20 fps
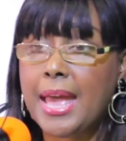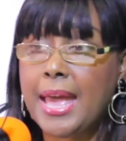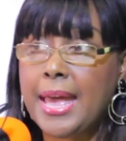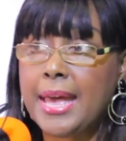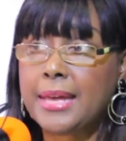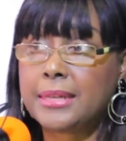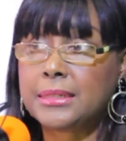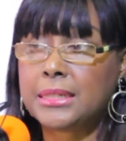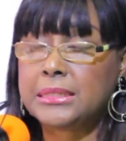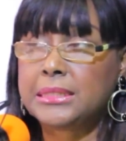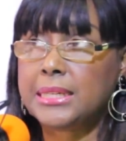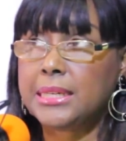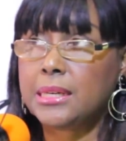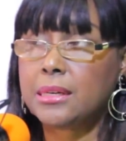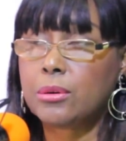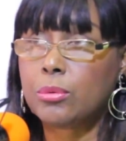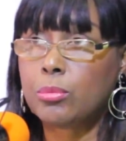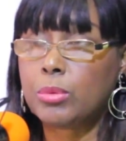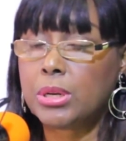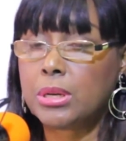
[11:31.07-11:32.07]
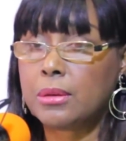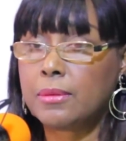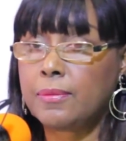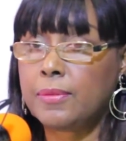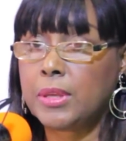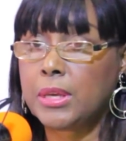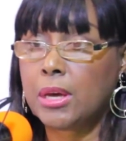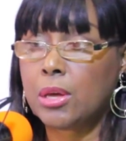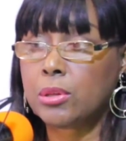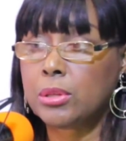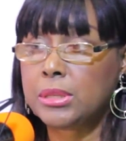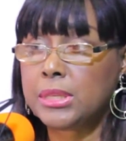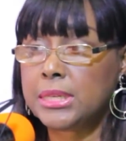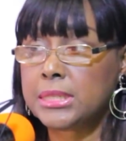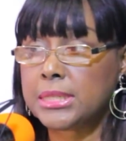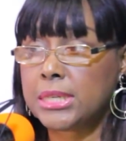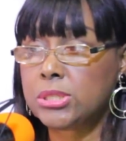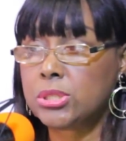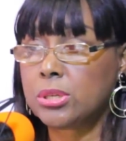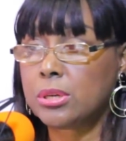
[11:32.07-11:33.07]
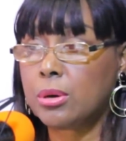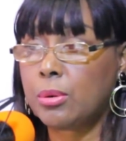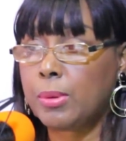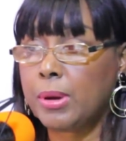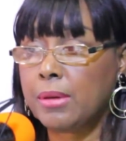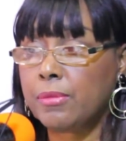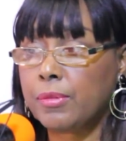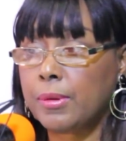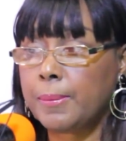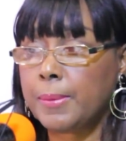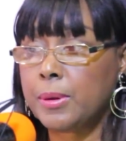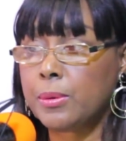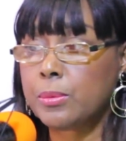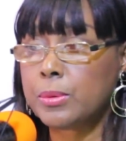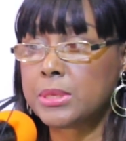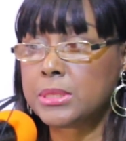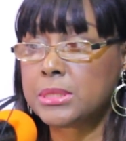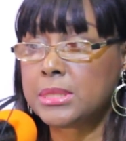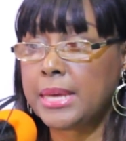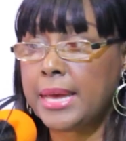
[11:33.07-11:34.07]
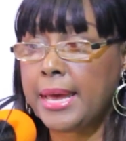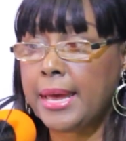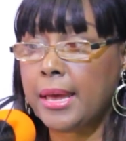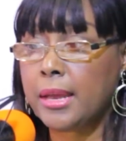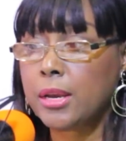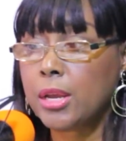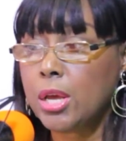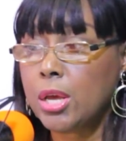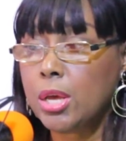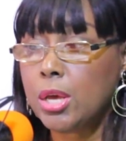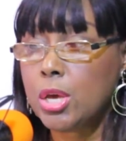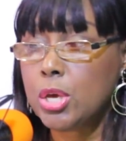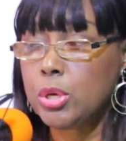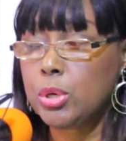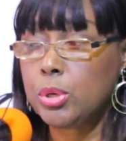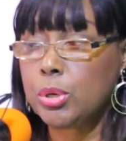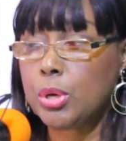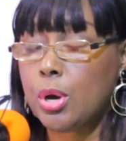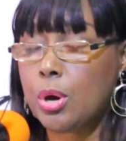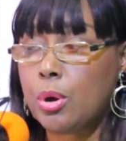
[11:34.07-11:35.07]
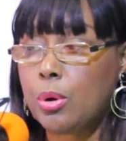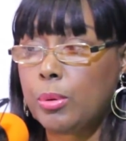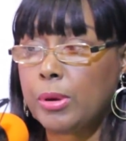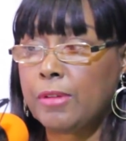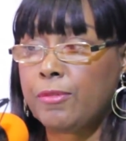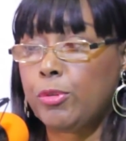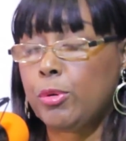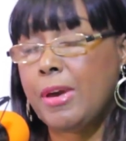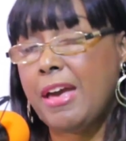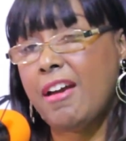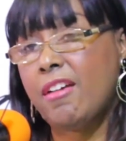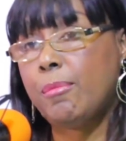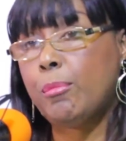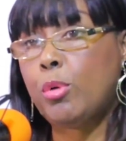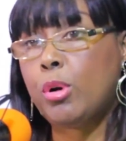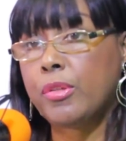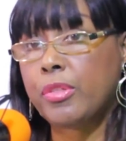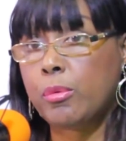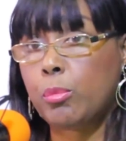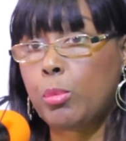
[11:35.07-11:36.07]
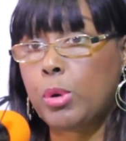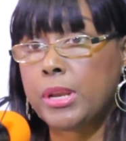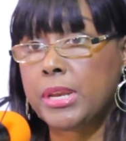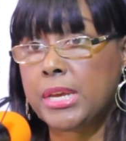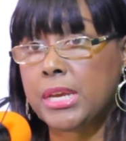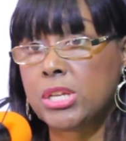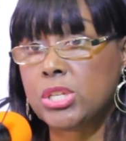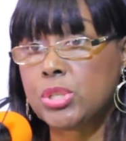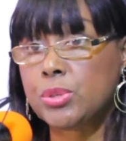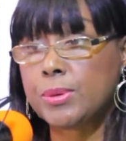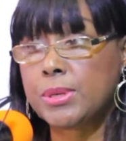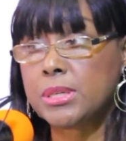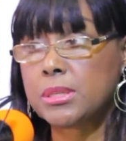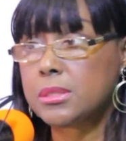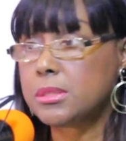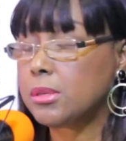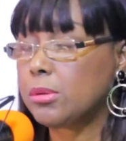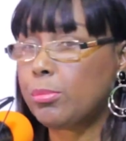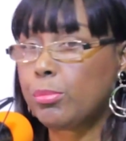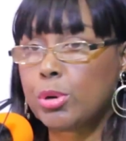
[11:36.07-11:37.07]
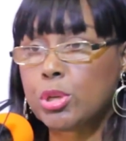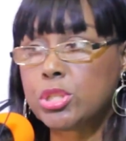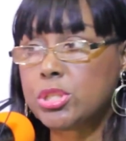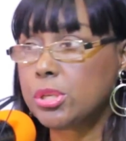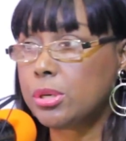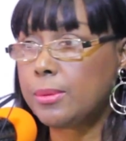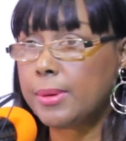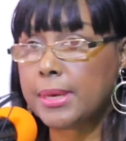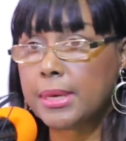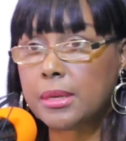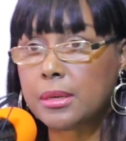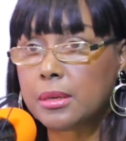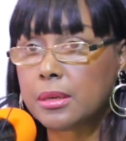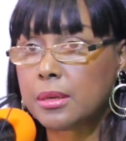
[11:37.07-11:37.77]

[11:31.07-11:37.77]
And I think one of the other things I took away from it was that, if you have more than one interest, pursue it.